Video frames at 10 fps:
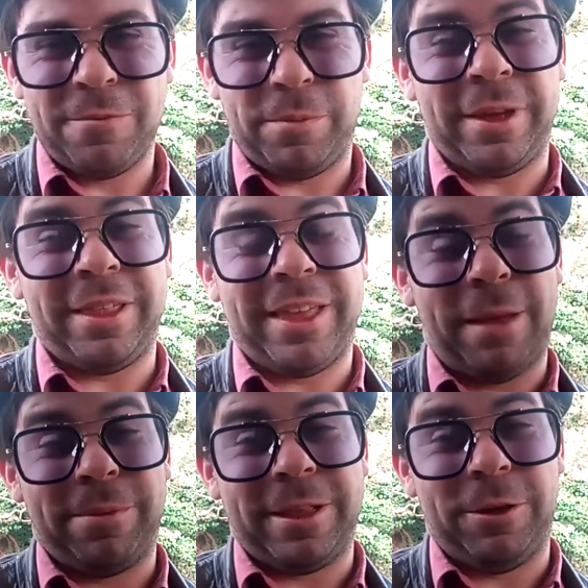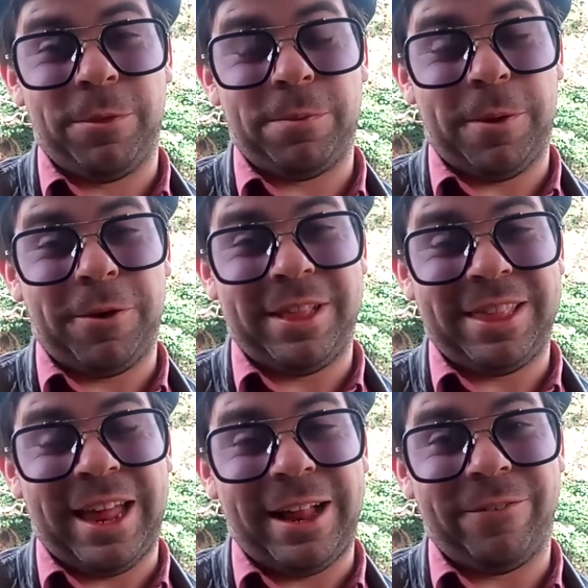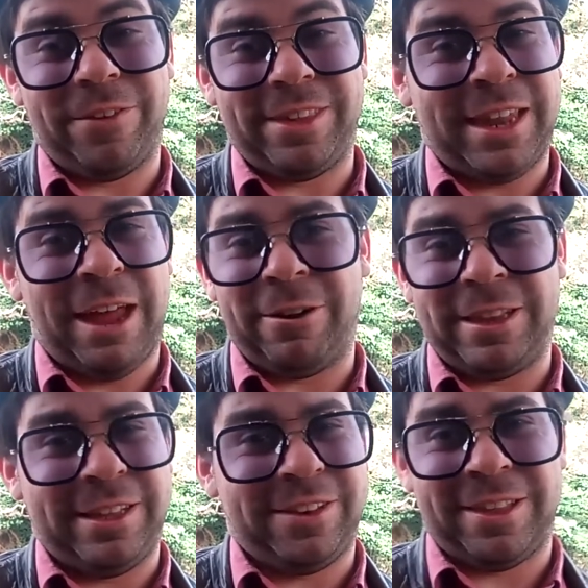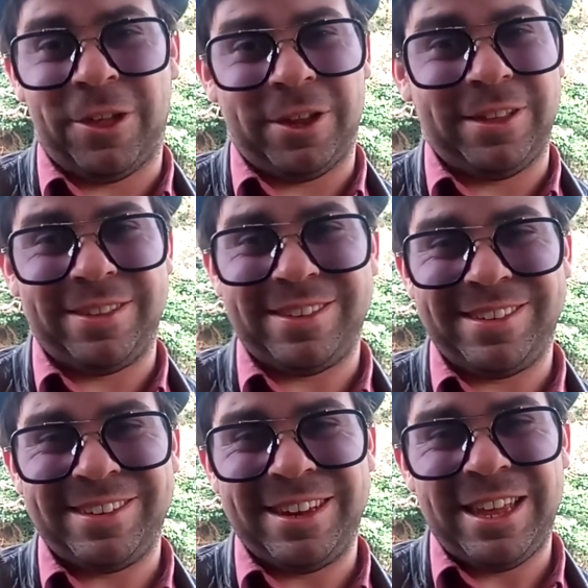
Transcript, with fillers: Because the Absalom spirit itself is inherently dishonest.